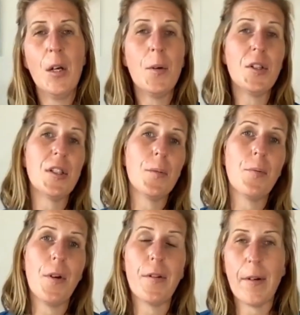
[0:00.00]
which is a
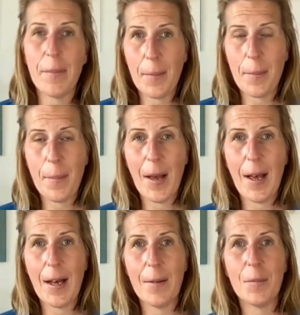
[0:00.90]
program that
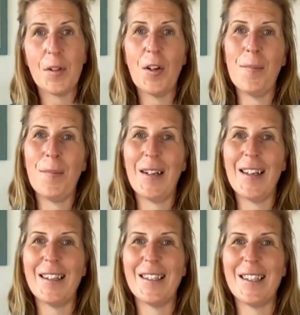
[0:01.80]
Pam
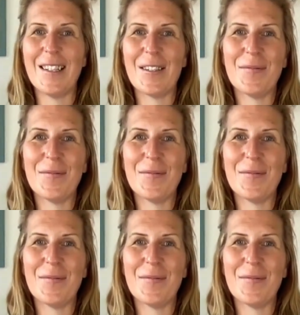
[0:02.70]
completed.